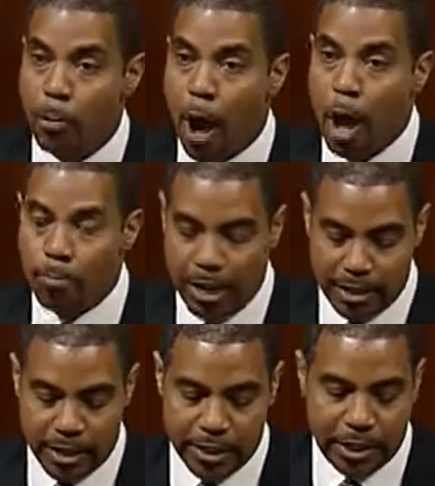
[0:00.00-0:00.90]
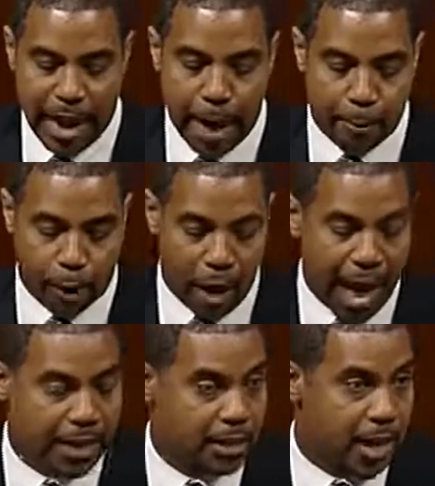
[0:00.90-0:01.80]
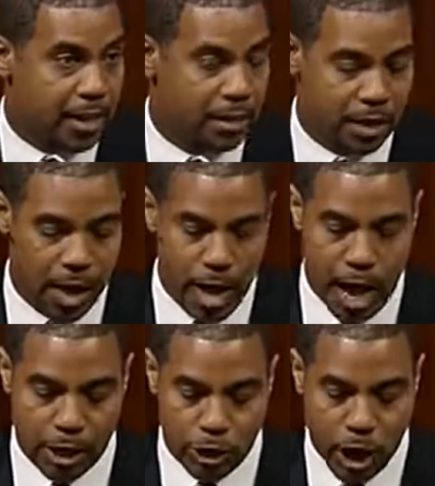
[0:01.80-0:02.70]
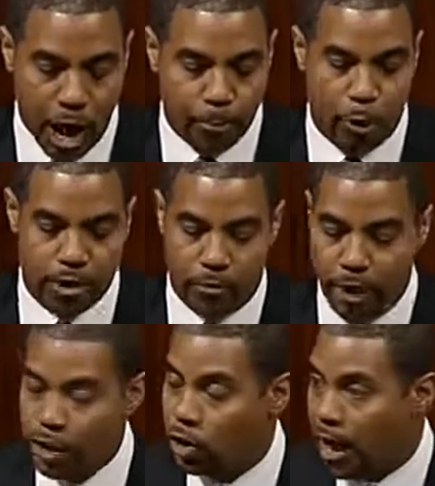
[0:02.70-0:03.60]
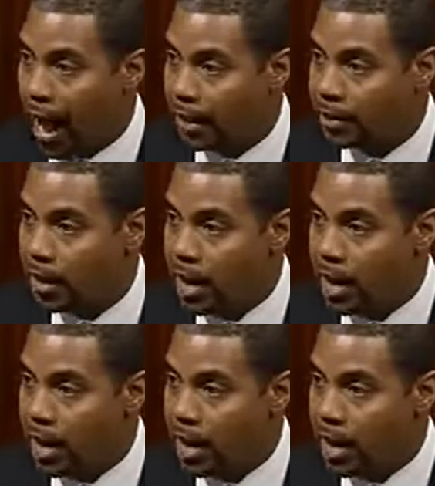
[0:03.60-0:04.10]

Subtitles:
Small Business Capital Access and Job Preservation Act,